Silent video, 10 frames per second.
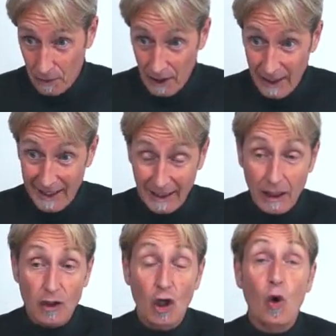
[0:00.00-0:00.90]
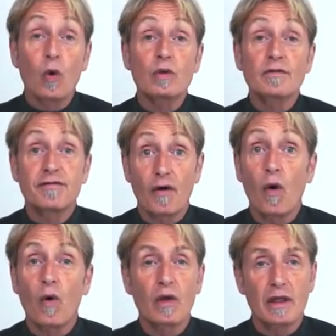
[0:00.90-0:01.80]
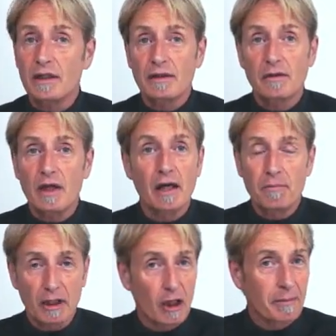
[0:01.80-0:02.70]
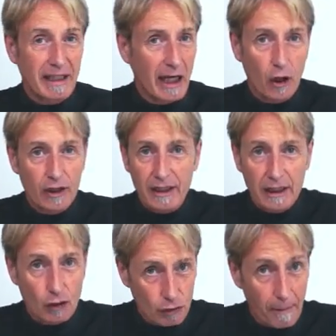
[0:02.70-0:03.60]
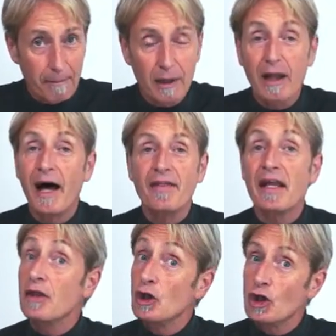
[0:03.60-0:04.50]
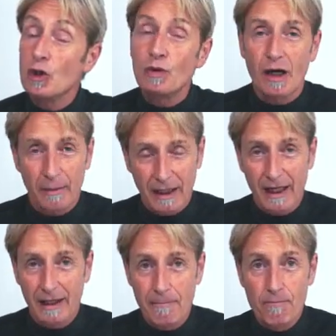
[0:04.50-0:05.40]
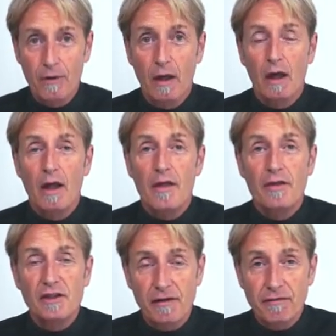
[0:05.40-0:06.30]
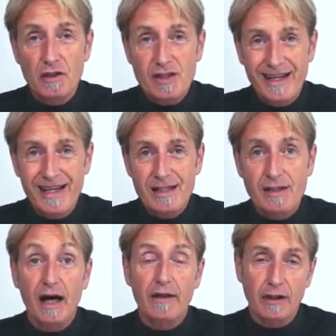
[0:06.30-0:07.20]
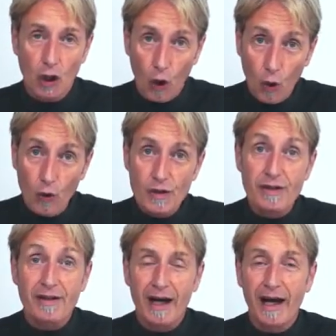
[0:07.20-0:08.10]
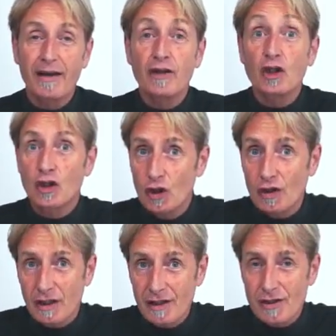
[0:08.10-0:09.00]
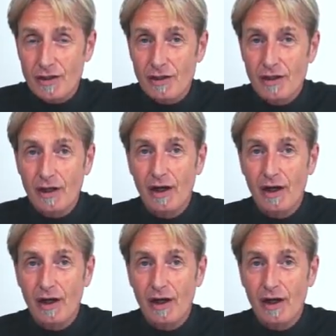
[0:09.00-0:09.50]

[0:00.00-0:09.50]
letting the old fall and become chaotic and crumble, and then the new coming in. The difference is that the order that the goodies